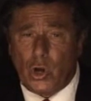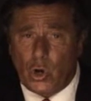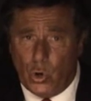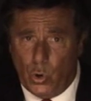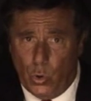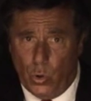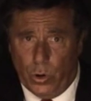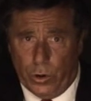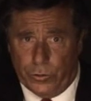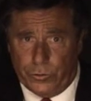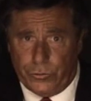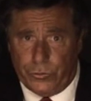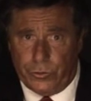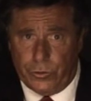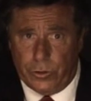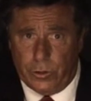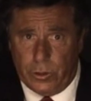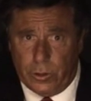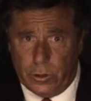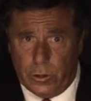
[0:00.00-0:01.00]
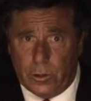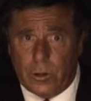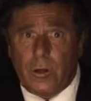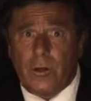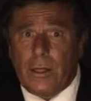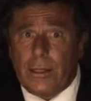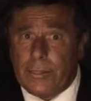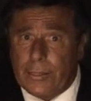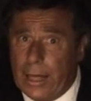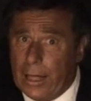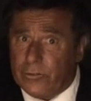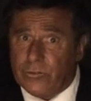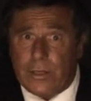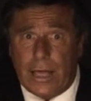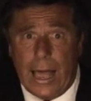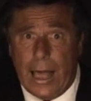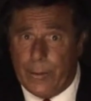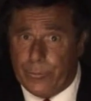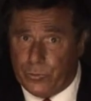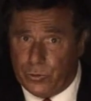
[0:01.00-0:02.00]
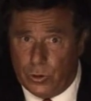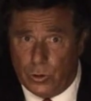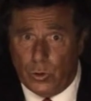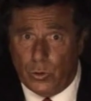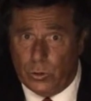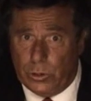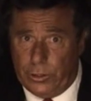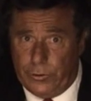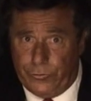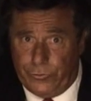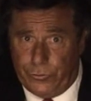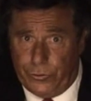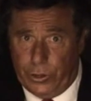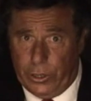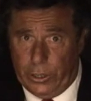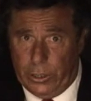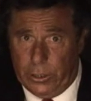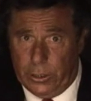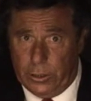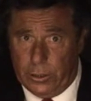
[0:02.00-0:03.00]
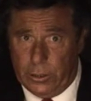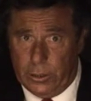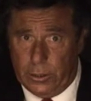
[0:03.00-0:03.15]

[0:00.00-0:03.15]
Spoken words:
course. That's absolutely free.